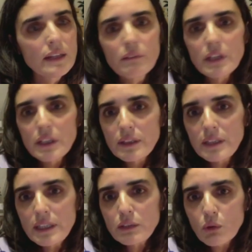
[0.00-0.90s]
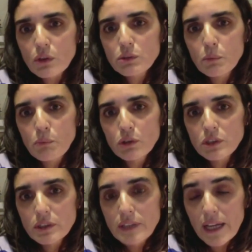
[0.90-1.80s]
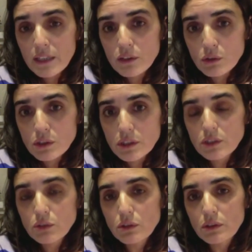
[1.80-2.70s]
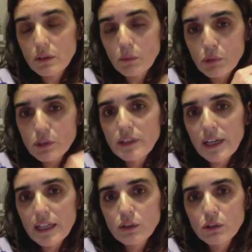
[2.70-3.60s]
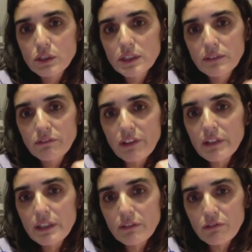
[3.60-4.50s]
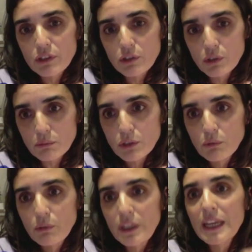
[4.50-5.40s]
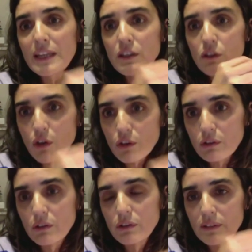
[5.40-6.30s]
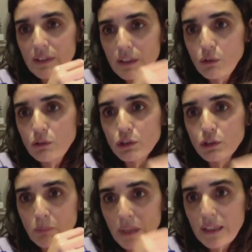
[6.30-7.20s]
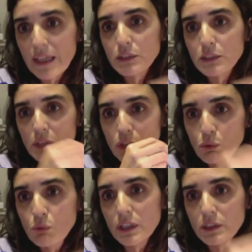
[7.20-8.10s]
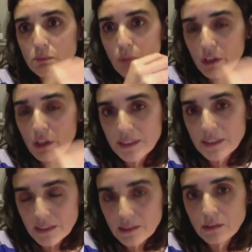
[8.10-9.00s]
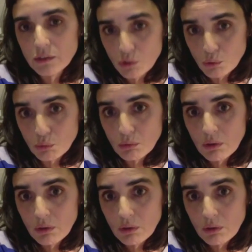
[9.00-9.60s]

then we need to also pose a diagnosis or put the diagnosis in very different terms. We cannot continue to speak as we do as Marxists do.